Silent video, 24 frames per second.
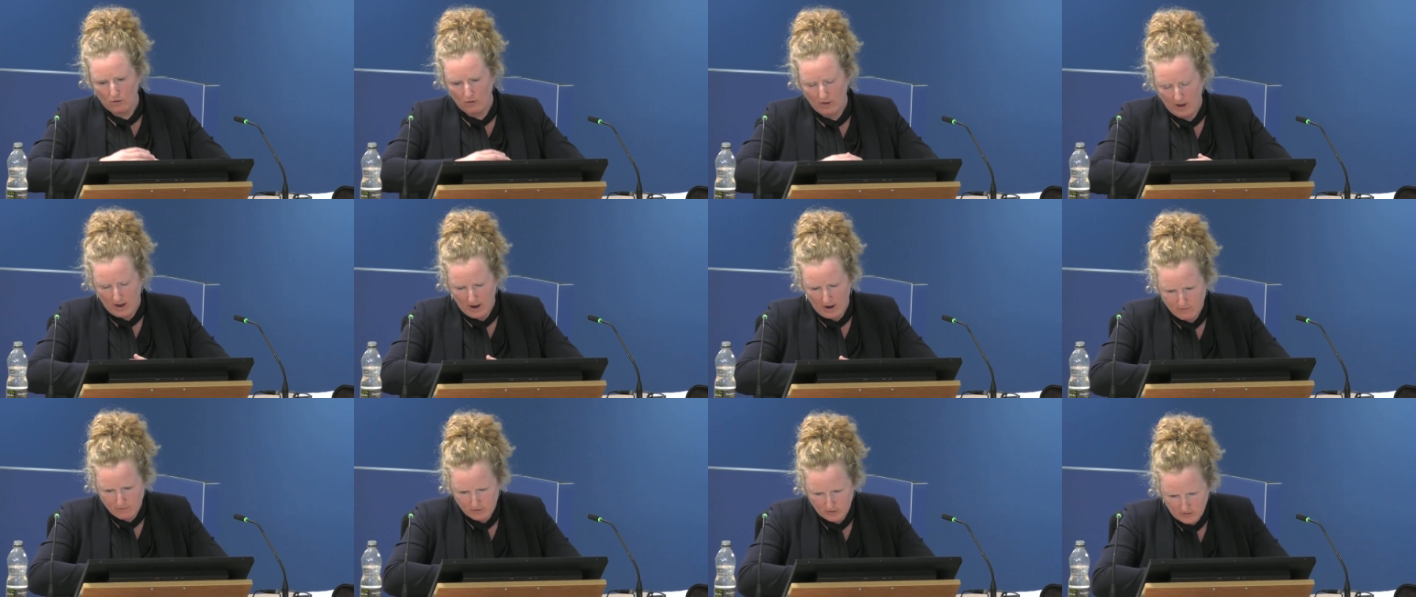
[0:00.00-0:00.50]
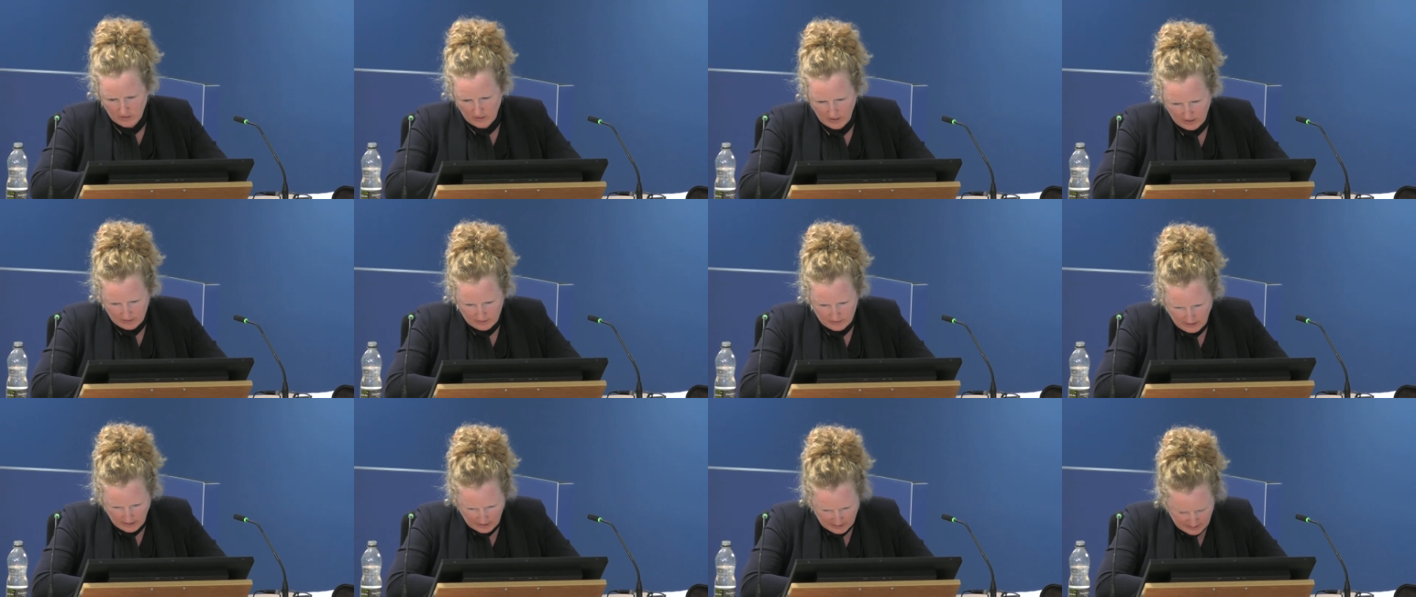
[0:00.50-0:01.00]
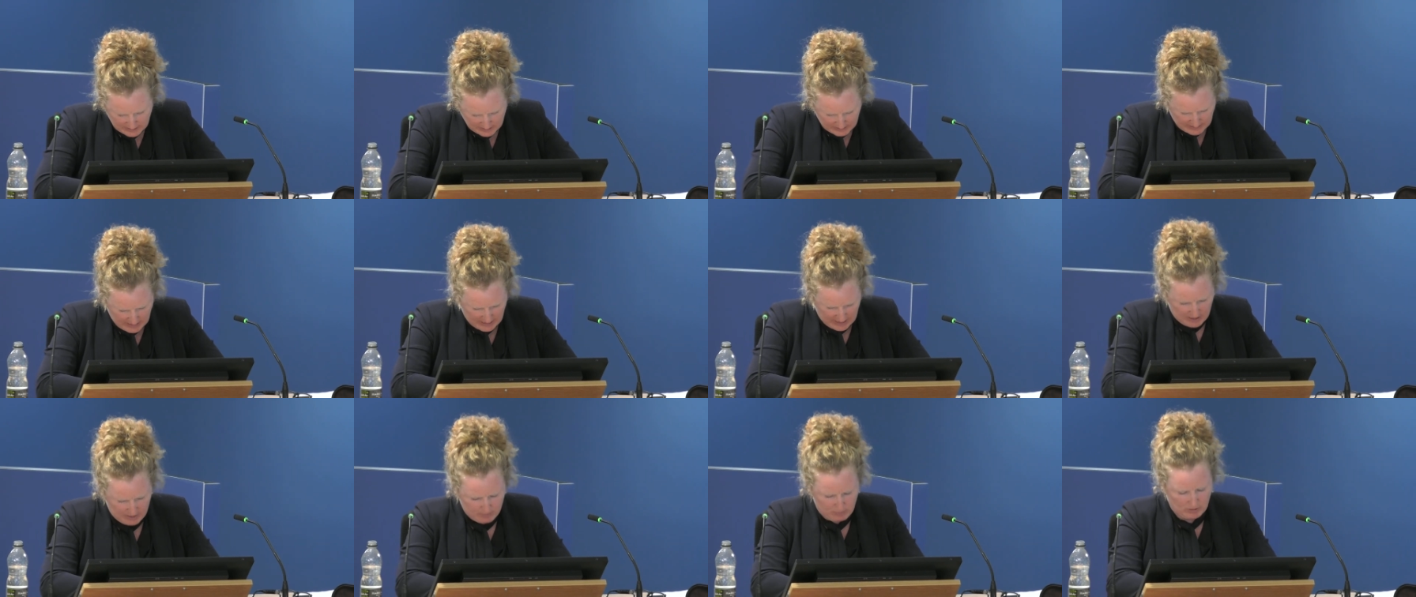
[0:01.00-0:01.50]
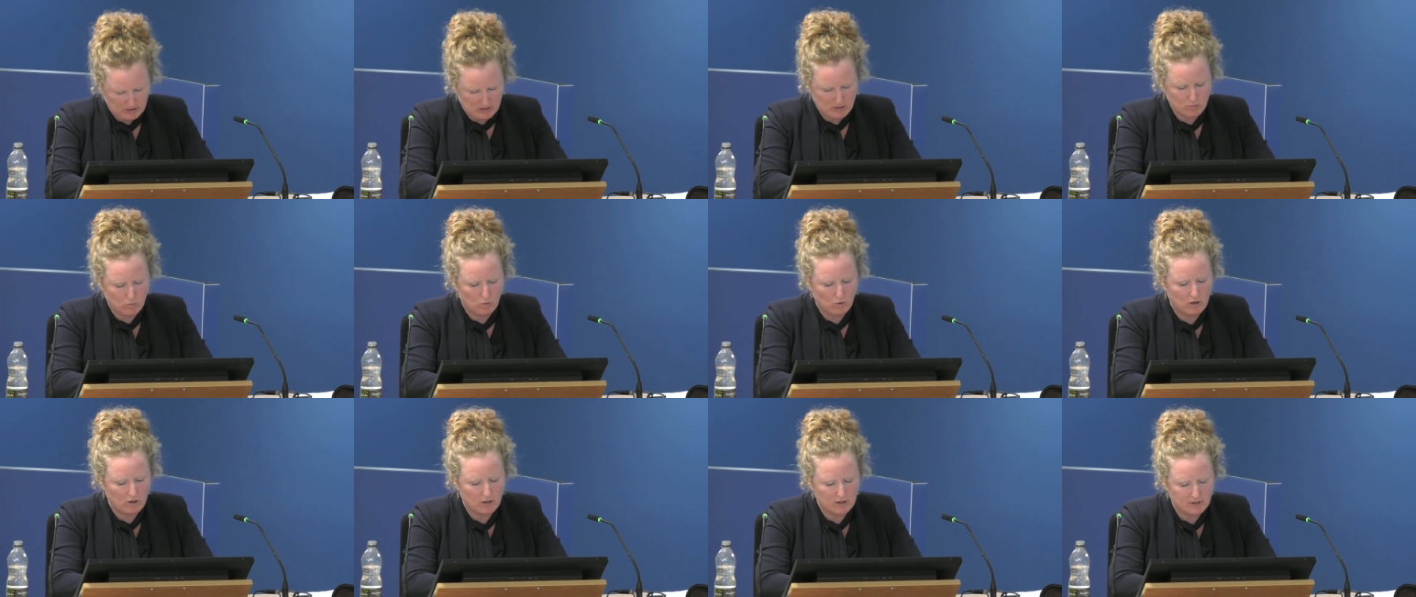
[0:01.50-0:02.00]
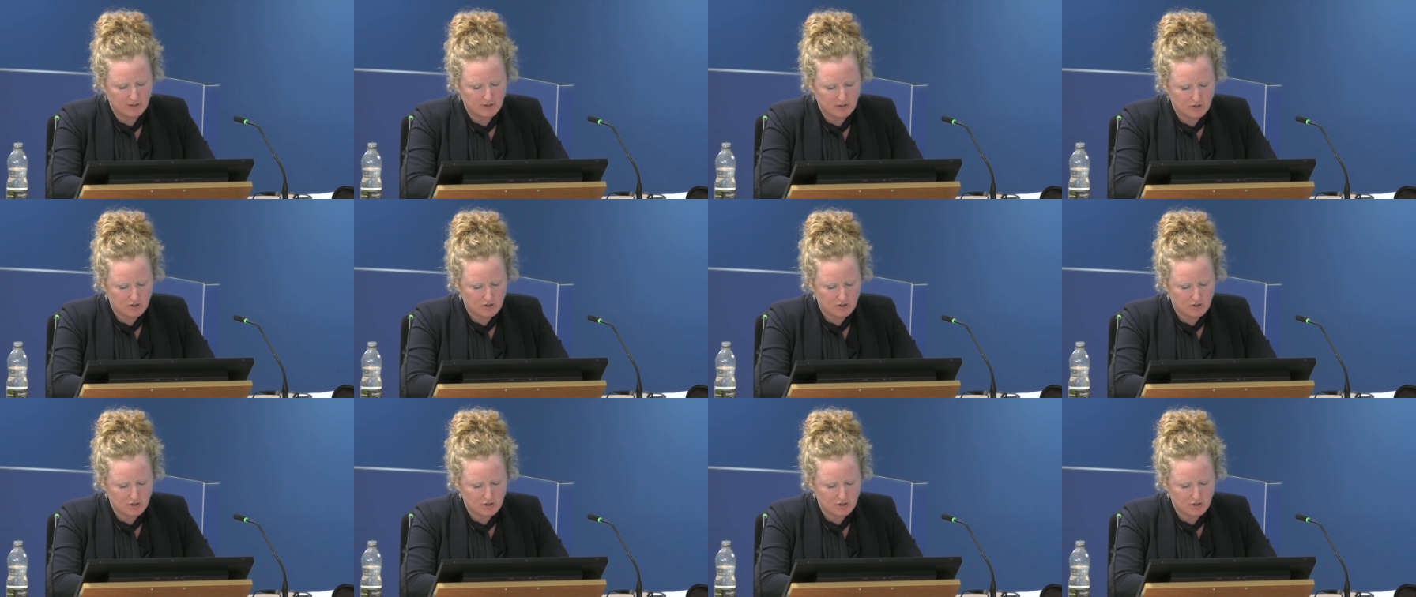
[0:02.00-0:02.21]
everything that enables one